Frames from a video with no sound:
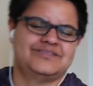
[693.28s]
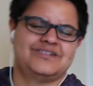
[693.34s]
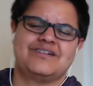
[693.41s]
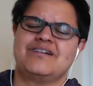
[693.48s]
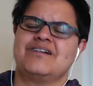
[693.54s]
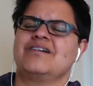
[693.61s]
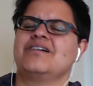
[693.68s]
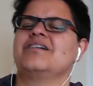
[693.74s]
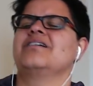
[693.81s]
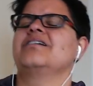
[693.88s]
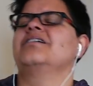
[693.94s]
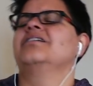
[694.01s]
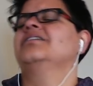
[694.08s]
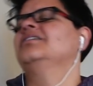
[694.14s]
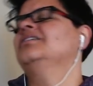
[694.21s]

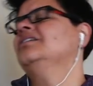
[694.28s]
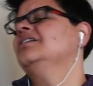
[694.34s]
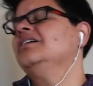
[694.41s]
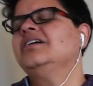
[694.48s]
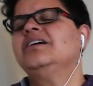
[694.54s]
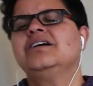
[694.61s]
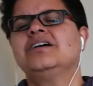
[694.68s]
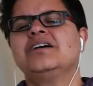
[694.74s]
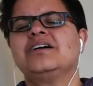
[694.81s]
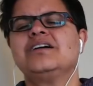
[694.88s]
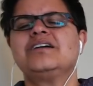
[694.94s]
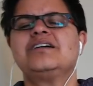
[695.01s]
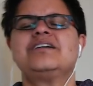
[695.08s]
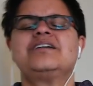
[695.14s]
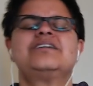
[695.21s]
Yes, Lord.
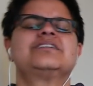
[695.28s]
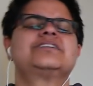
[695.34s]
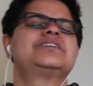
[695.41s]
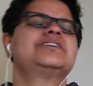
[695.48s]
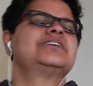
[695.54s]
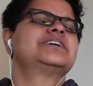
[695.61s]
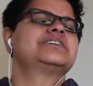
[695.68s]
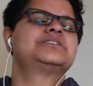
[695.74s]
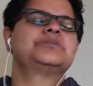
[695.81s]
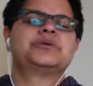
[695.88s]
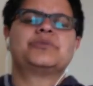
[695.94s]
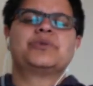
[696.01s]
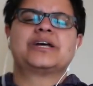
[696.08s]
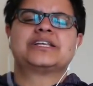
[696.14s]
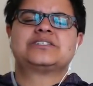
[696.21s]
Oh, God, it's
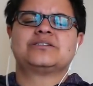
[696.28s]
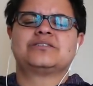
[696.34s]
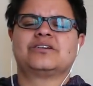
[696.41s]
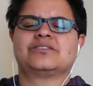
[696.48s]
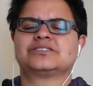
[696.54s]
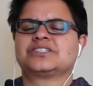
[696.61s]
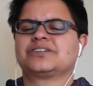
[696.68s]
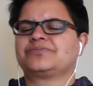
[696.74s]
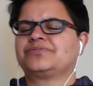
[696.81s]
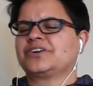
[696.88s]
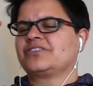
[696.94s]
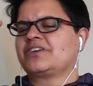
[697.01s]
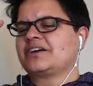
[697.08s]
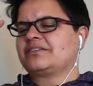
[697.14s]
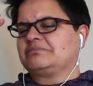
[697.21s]
been way too long to be
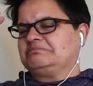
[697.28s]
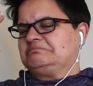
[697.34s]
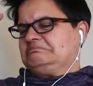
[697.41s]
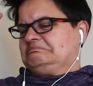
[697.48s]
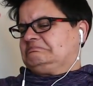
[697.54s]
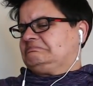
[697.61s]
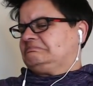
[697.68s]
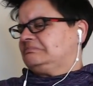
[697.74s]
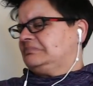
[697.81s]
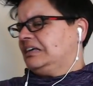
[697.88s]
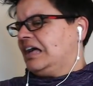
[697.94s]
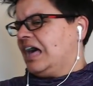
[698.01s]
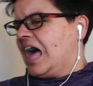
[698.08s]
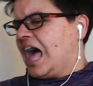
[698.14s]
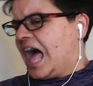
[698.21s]
right.
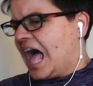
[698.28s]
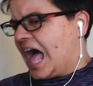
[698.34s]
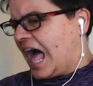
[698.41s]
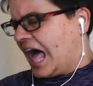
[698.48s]
Yeah!